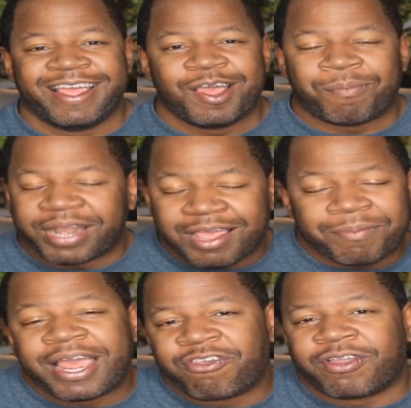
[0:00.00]
But M
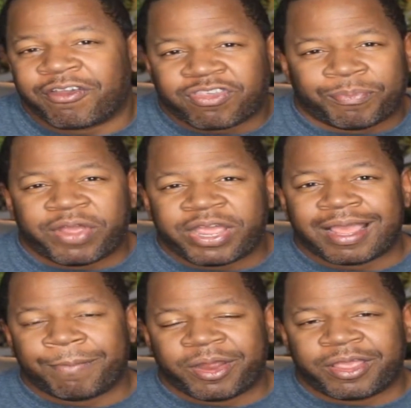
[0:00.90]
K starts to break
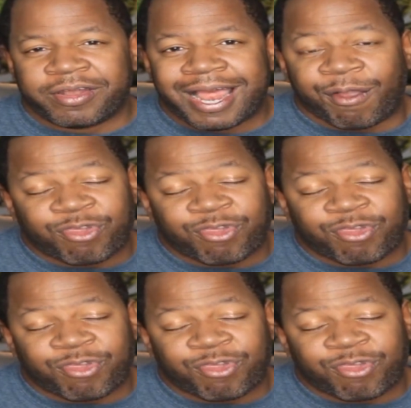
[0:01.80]
that barrier down.